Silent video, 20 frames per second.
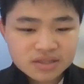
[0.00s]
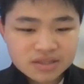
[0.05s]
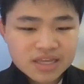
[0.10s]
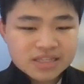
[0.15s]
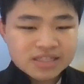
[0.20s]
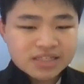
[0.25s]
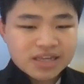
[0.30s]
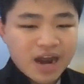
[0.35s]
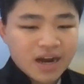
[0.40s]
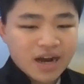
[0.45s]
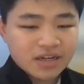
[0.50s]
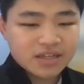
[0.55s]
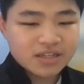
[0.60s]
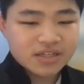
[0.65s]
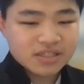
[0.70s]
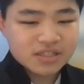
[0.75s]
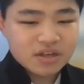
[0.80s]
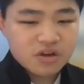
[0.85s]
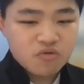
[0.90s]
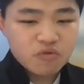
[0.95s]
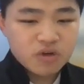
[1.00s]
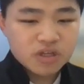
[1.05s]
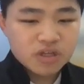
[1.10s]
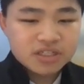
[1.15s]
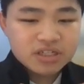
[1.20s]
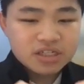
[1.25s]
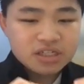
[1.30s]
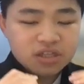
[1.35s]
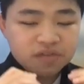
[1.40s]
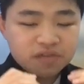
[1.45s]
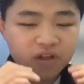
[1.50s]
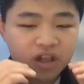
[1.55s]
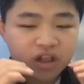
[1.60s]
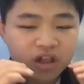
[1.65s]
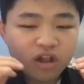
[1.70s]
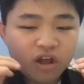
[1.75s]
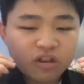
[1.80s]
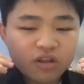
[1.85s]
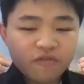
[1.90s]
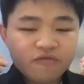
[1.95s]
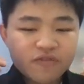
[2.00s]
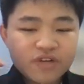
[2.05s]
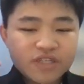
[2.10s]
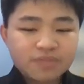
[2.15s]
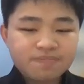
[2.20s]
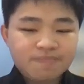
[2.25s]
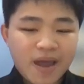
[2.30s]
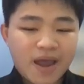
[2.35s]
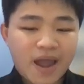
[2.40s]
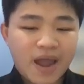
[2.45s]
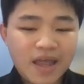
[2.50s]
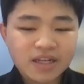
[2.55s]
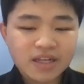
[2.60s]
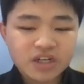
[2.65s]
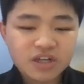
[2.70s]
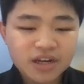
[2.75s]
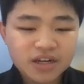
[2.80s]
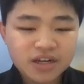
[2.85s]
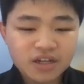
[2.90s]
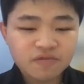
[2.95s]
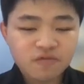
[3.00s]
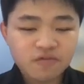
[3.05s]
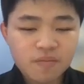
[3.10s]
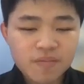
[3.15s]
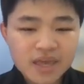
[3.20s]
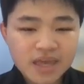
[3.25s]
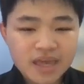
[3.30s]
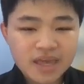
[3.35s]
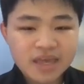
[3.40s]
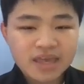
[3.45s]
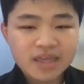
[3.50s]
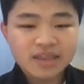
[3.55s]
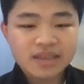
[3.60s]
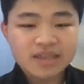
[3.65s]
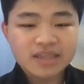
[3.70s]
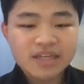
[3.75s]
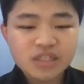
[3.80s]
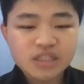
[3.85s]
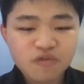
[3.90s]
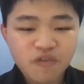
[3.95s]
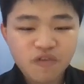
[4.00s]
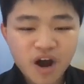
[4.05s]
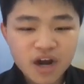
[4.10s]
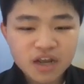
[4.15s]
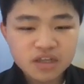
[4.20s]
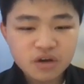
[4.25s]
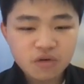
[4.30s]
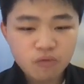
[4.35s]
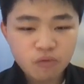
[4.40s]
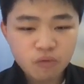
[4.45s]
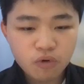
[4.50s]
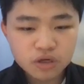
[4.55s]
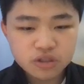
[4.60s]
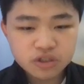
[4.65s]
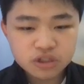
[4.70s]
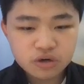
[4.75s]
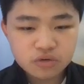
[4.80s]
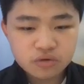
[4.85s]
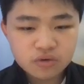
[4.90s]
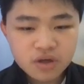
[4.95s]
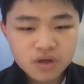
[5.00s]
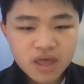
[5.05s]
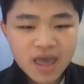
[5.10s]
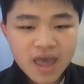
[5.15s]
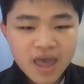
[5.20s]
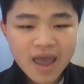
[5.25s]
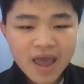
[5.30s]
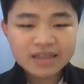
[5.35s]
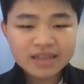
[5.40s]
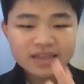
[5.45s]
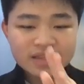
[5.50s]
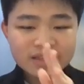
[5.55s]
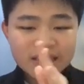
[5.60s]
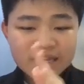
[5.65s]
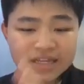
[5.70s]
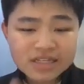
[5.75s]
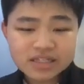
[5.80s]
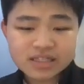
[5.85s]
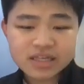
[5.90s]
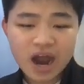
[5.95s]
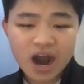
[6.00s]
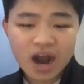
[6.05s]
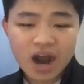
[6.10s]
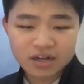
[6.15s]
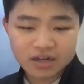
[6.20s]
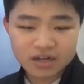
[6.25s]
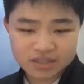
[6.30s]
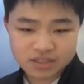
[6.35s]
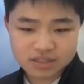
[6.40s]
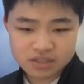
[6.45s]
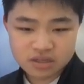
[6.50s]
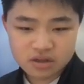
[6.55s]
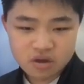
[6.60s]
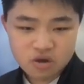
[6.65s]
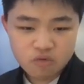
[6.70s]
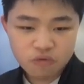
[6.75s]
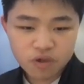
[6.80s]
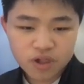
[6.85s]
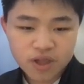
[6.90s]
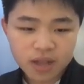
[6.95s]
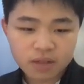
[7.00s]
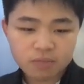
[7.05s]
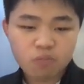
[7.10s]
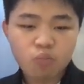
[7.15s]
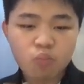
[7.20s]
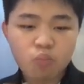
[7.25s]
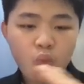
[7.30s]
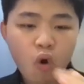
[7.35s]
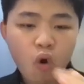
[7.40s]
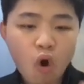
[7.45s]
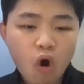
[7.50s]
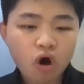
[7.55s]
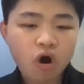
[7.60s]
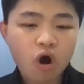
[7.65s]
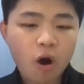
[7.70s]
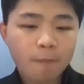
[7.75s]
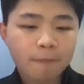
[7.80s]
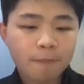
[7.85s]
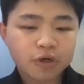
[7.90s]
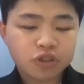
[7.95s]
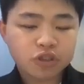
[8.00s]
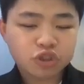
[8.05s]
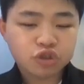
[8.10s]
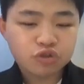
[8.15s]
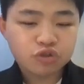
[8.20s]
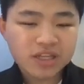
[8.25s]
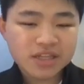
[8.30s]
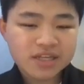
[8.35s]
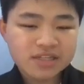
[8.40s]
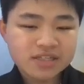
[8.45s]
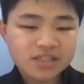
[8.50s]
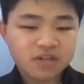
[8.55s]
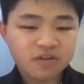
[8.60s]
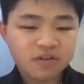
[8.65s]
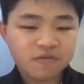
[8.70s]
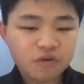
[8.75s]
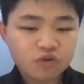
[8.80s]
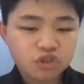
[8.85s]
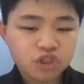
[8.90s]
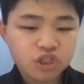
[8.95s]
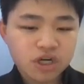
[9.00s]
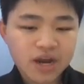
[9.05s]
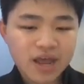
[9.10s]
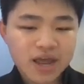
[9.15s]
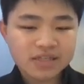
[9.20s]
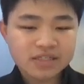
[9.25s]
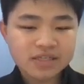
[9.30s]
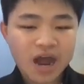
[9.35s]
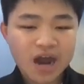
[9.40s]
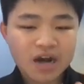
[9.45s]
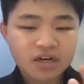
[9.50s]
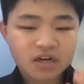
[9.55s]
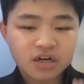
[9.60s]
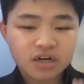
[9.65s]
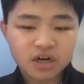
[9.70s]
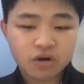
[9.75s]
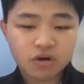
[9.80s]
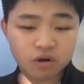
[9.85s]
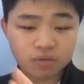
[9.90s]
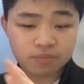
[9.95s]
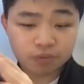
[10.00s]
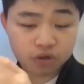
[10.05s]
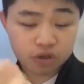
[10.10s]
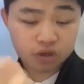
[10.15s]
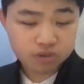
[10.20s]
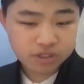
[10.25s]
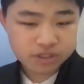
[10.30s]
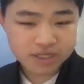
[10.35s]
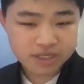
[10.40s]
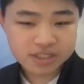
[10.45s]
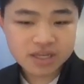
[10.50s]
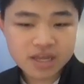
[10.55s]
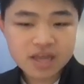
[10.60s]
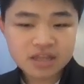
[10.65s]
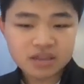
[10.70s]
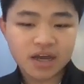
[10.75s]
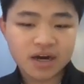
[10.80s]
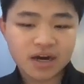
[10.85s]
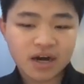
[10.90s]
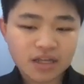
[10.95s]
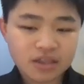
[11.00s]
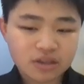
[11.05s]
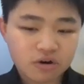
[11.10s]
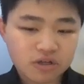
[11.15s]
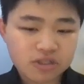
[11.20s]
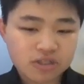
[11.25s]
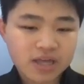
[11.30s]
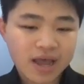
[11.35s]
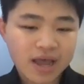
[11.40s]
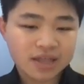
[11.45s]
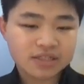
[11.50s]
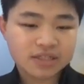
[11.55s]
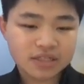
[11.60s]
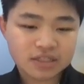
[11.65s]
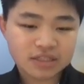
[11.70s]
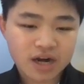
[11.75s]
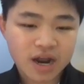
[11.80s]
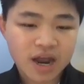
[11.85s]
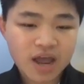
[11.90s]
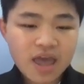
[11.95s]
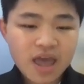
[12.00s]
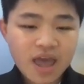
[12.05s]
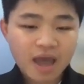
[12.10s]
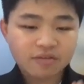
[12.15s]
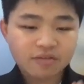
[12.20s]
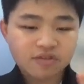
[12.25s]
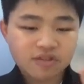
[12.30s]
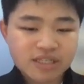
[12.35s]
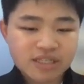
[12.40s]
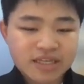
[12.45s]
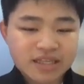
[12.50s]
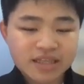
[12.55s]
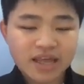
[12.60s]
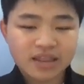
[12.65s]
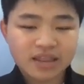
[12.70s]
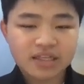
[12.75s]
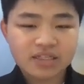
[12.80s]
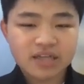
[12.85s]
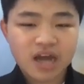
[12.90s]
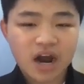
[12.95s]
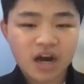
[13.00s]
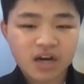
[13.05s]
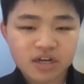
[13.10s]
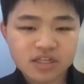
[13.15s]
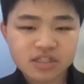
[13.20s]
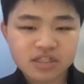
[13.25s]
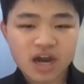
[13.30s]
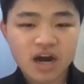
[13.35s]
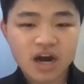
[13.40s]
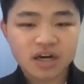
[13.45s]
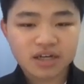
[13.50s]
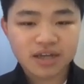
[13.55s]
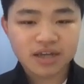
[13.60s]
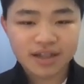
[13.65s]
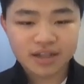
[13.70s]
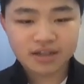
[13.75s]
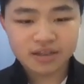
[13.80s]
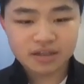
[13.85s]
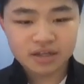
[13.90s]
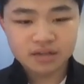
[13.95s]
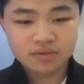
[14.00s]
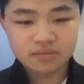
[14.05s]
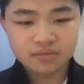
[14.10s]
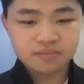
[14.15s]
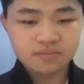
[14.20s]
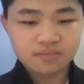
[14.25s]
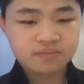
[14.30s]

These artists will still receive a lot of respect and credit for making it this far in the award show, and these artists will get more opportunities in the future as other record producers, directors, etc. have seen that these artists are talented.